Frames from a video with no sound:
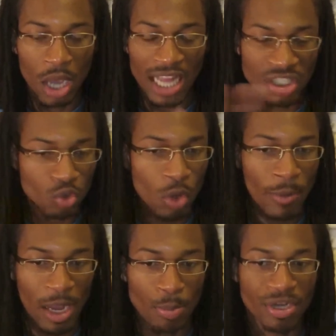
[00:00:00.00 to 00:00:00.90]
I just want
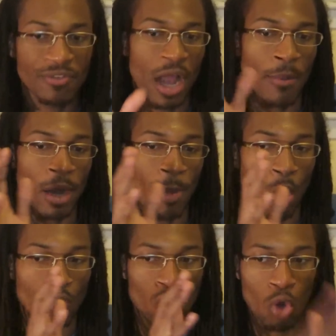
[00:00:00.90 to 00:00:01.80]
to make a brief comment
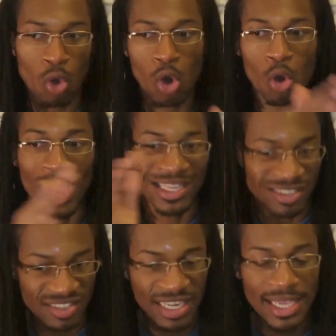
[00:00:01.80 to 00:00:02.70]
about Rollo and
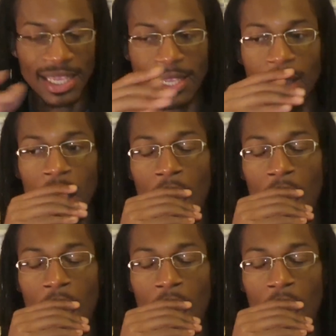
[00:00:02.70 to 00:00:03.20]
Siggy,